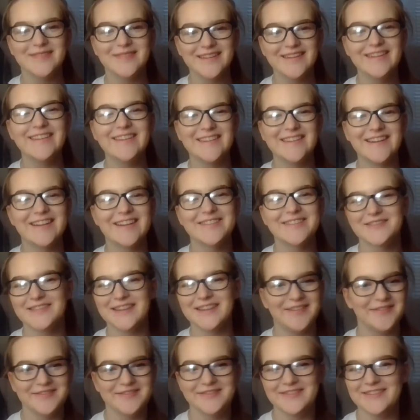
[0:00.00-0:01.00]
on my
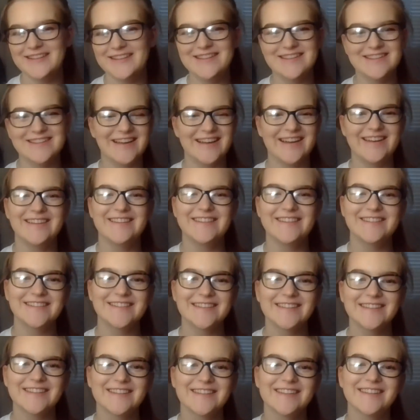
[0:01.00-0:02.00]
way to the beach to
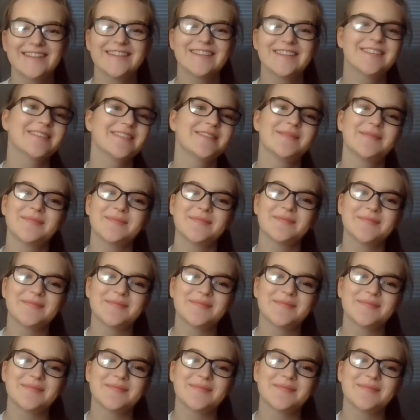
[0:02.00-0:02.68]
St. George Island.